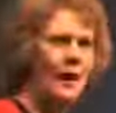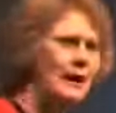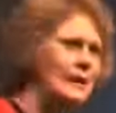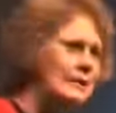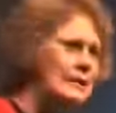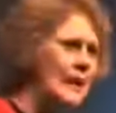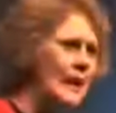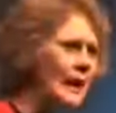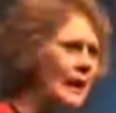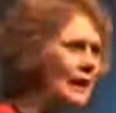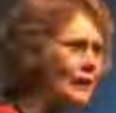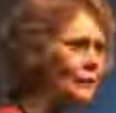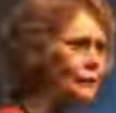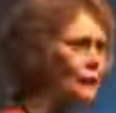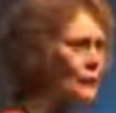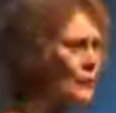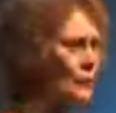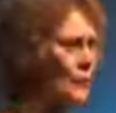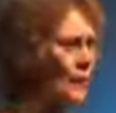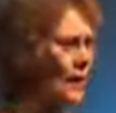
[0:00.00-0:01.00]
I take
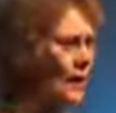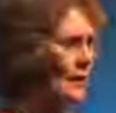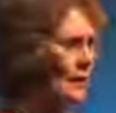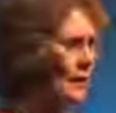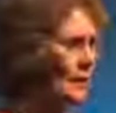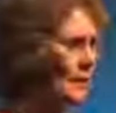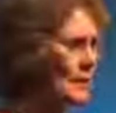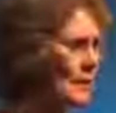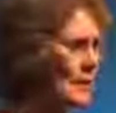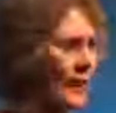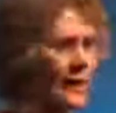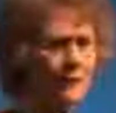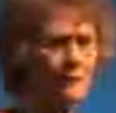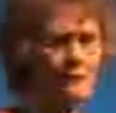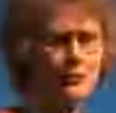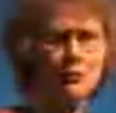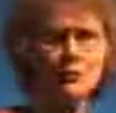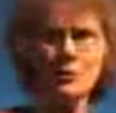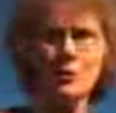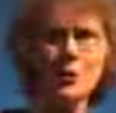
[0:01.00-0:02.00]
free radical
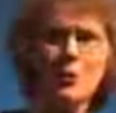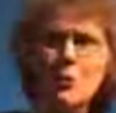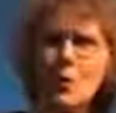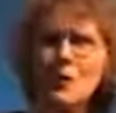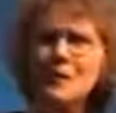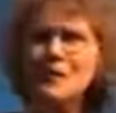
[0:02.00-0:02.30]
scavengers. It